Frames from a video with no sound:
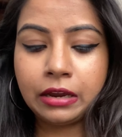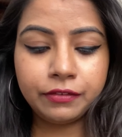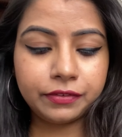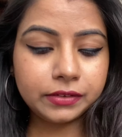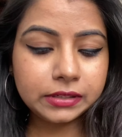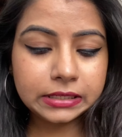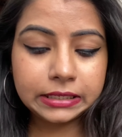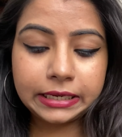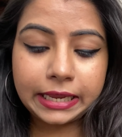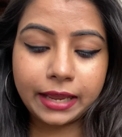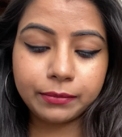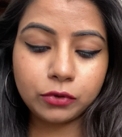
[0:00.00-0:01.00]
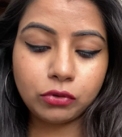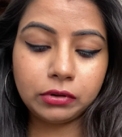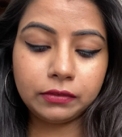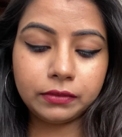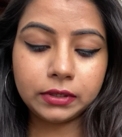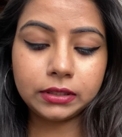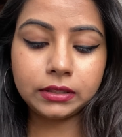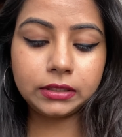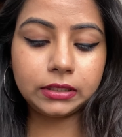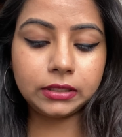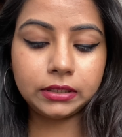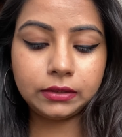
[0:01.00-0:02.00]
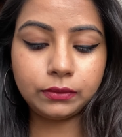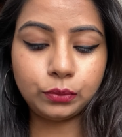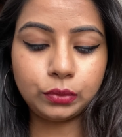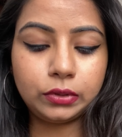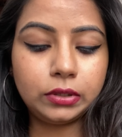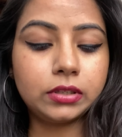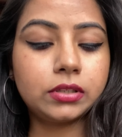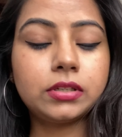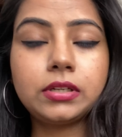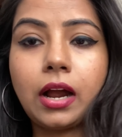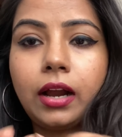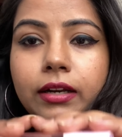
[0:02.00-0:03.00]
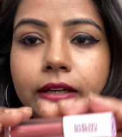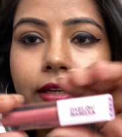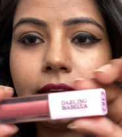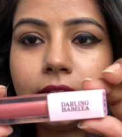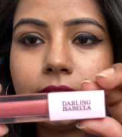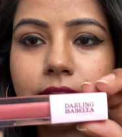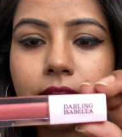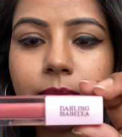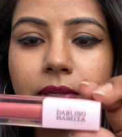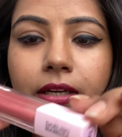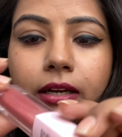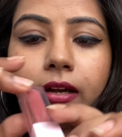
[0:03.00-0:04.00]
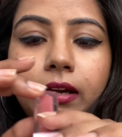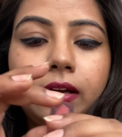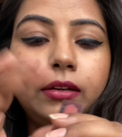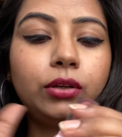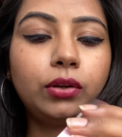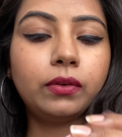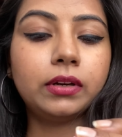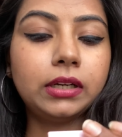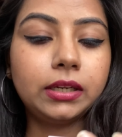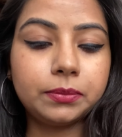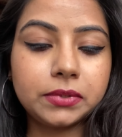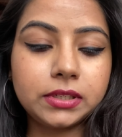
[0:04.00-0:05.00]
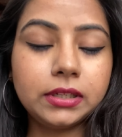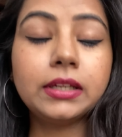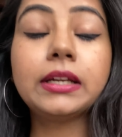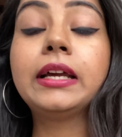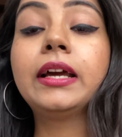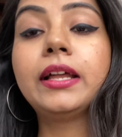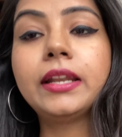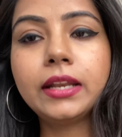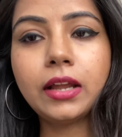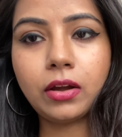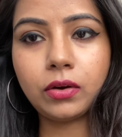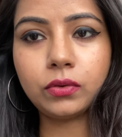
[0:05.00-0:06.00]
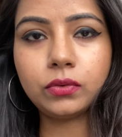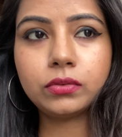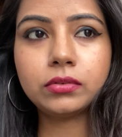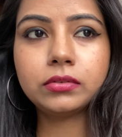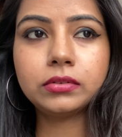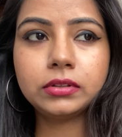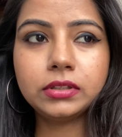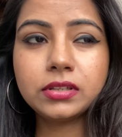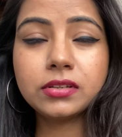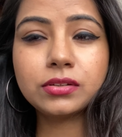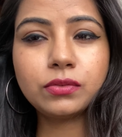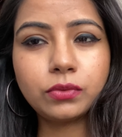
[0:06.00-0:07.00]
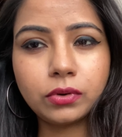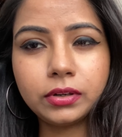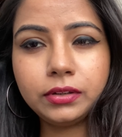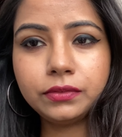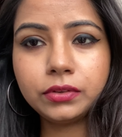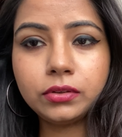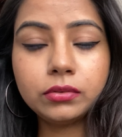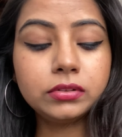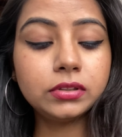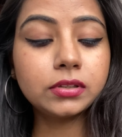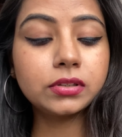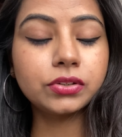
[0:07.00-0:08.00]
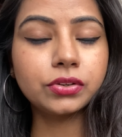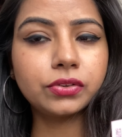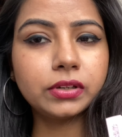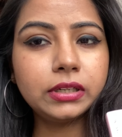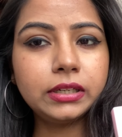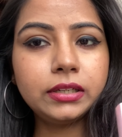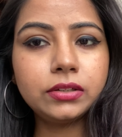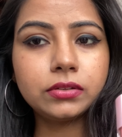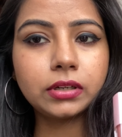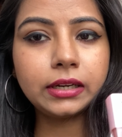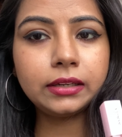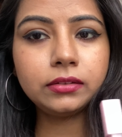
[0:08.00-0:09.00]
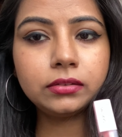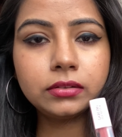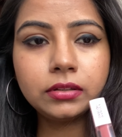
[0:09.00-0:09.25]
firstly I'm going with this darling Isabella liquid lipstick. Now this is a warning for you, this is a really drying